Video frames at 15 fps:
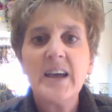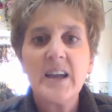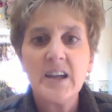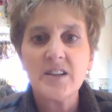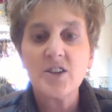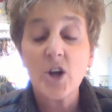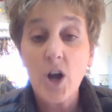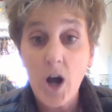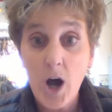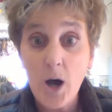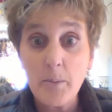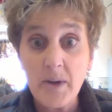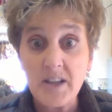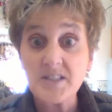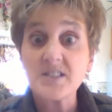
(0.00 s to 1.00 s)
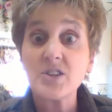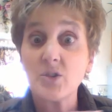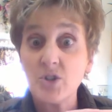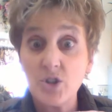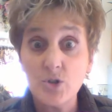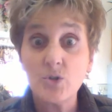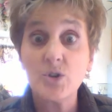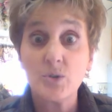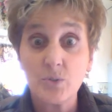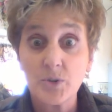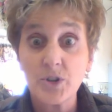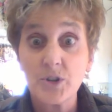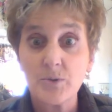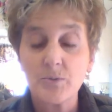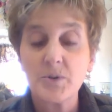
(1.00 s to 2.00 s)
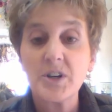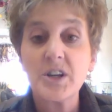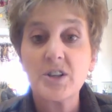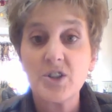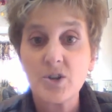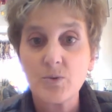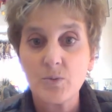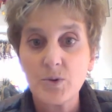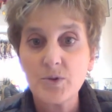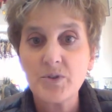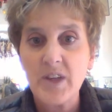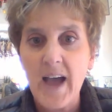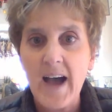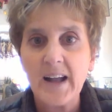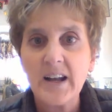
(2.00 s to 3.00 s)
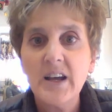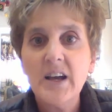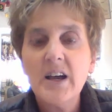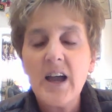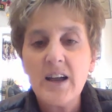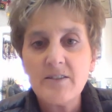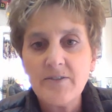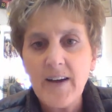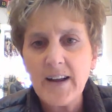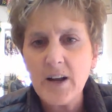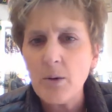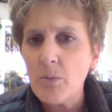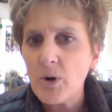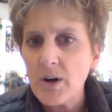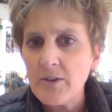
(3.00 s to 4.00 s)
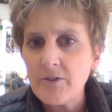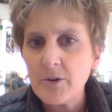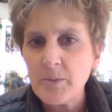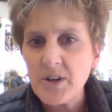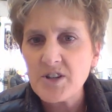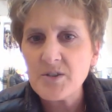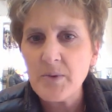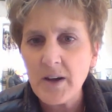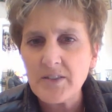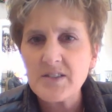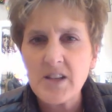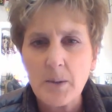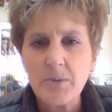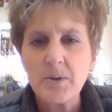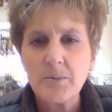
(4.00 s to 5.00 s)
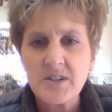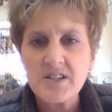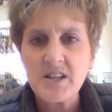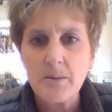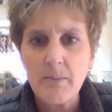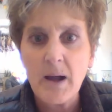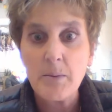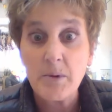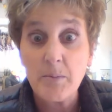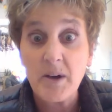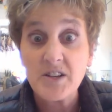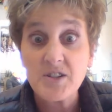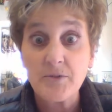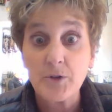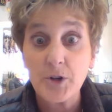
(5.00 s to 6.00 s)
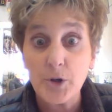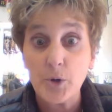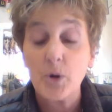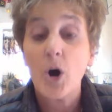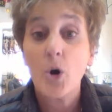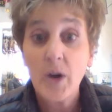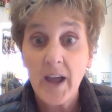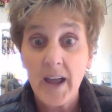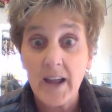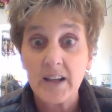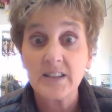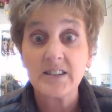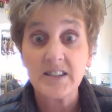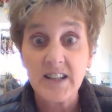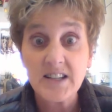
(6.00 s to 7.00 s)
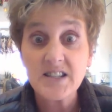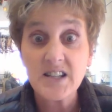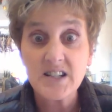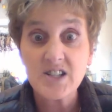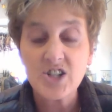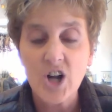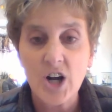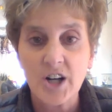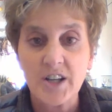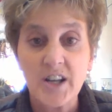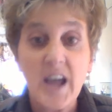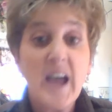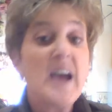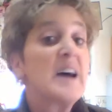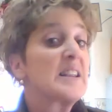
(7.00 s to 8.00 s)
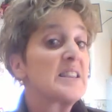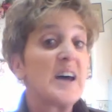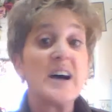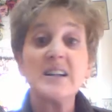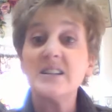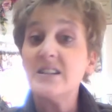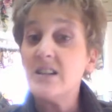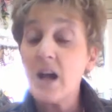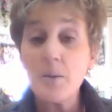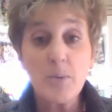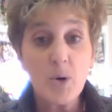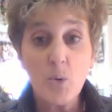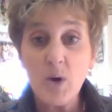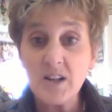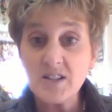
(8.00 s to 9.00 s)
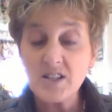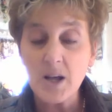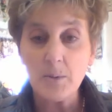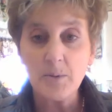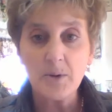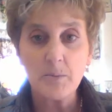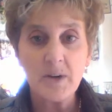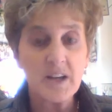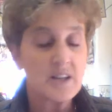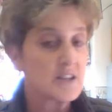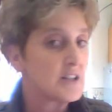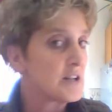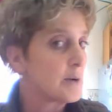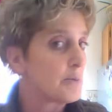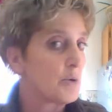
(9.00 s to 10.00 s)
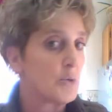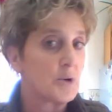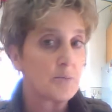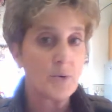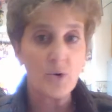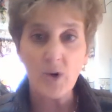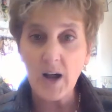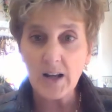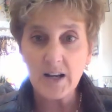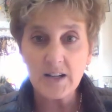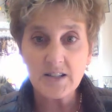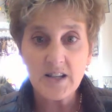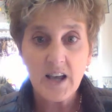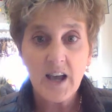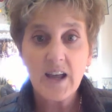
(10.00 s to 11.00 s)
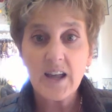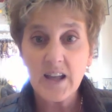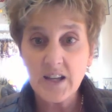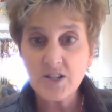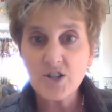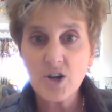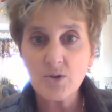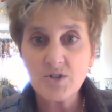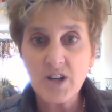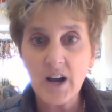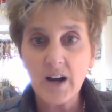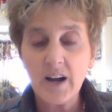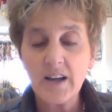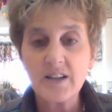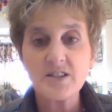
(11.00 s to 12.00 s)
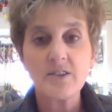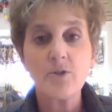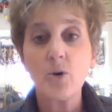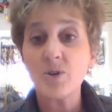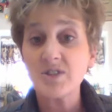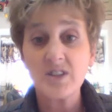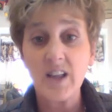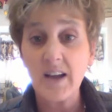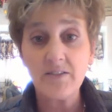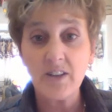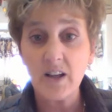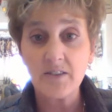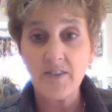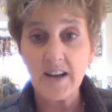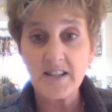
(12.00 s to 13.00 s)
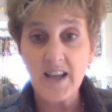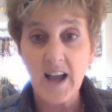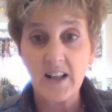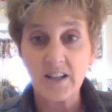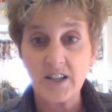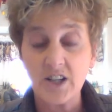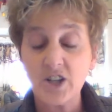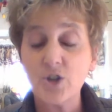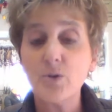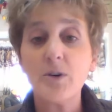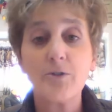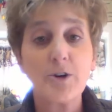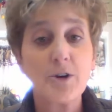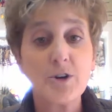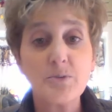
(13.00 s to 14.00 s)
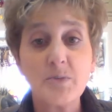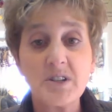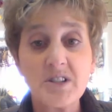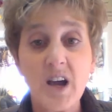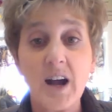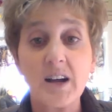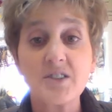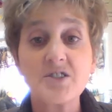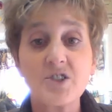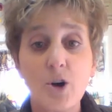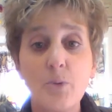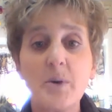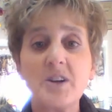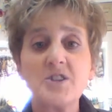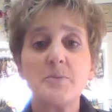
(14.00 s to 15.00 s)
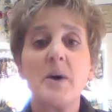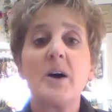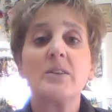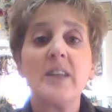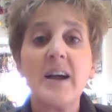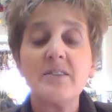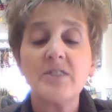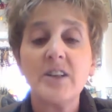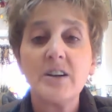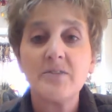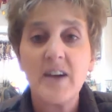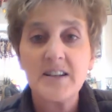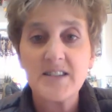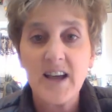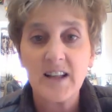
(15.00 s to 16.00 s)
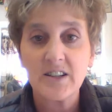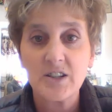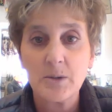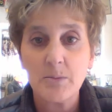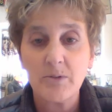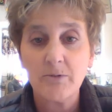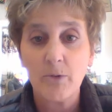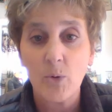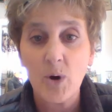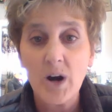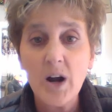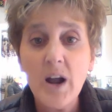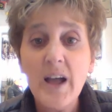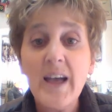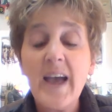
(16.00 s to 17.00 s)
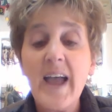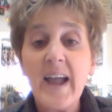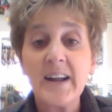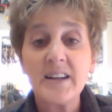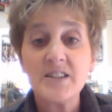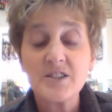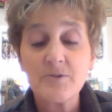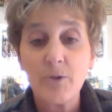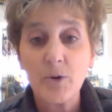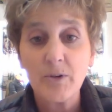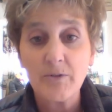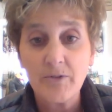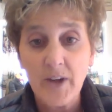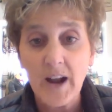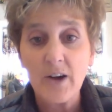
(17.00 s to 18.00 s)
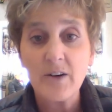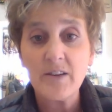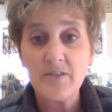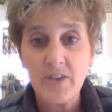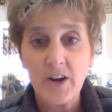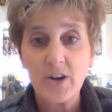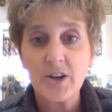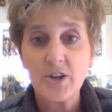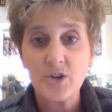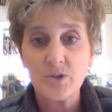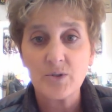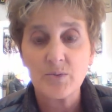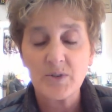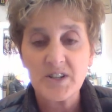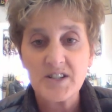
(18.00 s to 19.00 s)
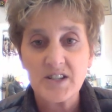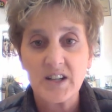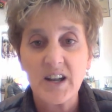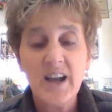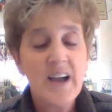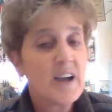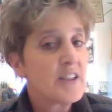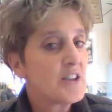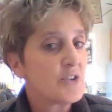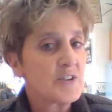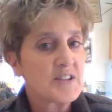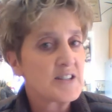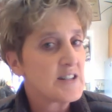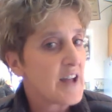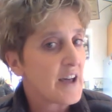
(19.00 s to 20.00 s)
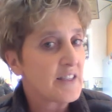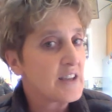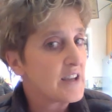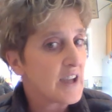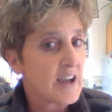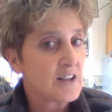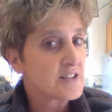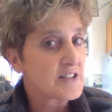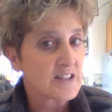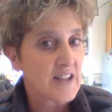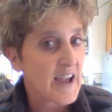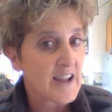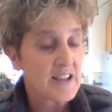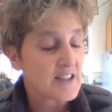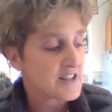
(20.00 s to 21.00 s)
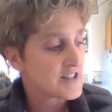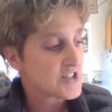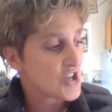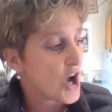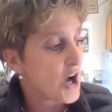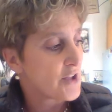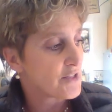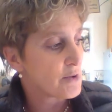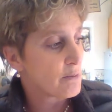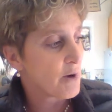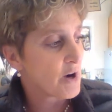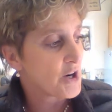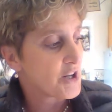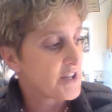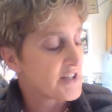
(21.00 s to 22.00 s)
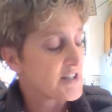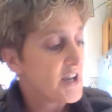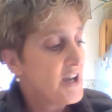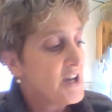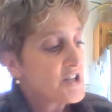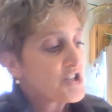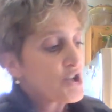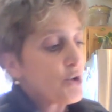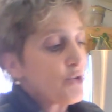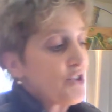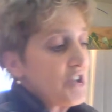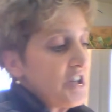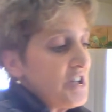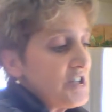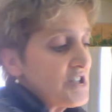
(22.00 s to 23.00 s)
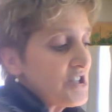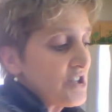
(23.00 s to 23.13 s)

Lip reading: in the comments so that you can really read through that and find out more information about supplements that might be best for you. Okay, let's get started. The number one supplement, the number one product in doTERRA is, of course, Lifelong Vitality. You have heard me talk so much about Lifelong Vitality before, and it's for very, very good reason. There is nothing else like this on the market. So these